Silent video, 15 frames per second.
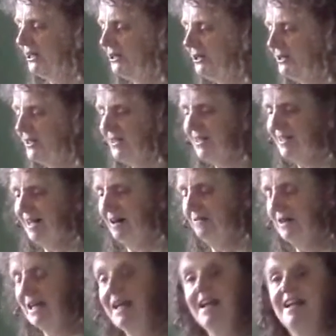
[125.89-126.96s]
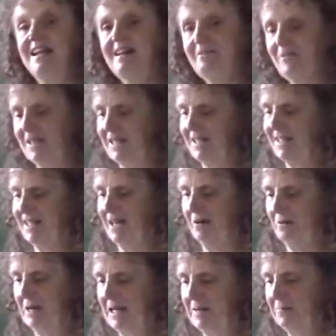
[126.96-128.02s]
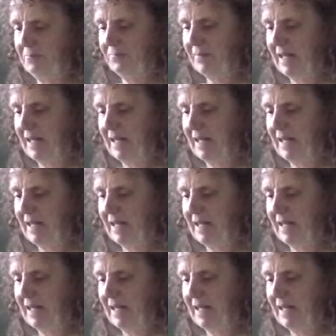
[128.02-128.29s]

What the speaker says: good Snowy, lovely Snowy,